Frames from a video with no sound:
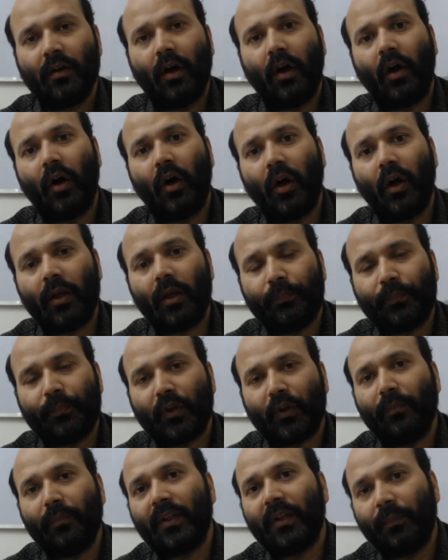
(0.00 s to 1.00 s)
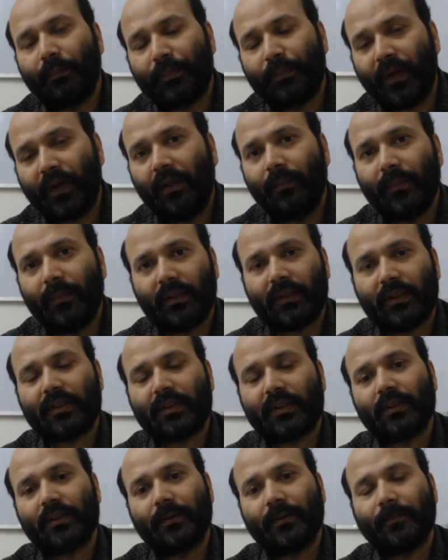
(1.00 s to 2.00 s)
or from the
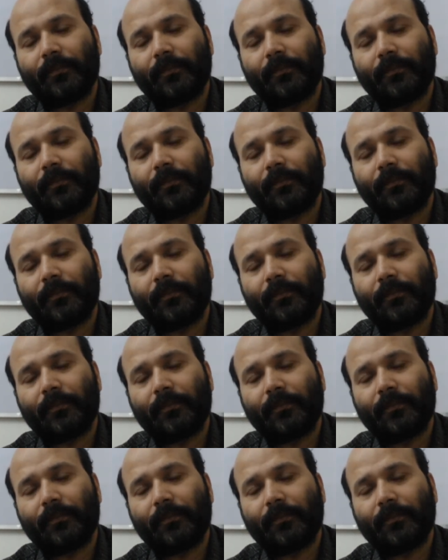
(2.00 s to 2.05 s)
primates.